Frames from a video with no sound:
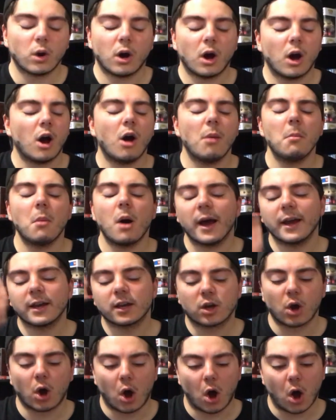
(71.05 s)
Oh my
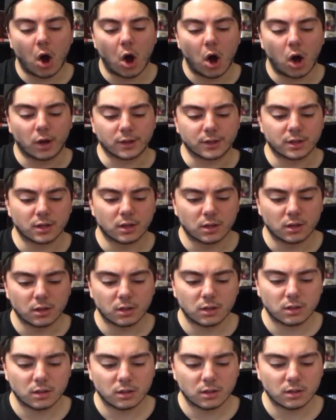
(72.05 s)
god. What do we
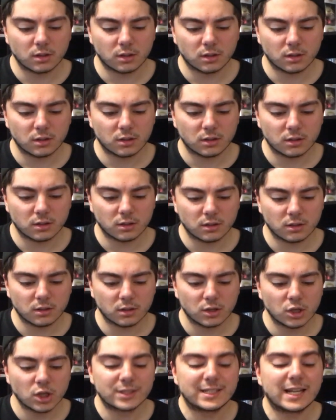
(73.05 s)
do? What do we
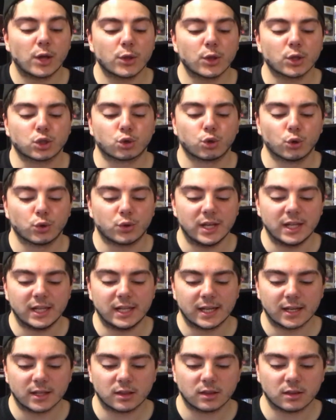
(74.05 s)
do now? Tell the truth,
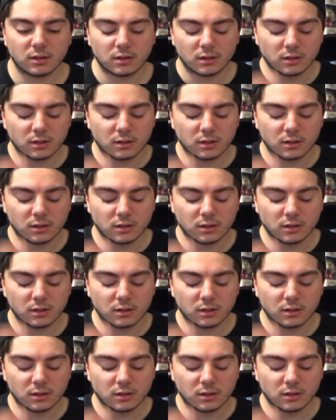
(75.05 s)
idiot.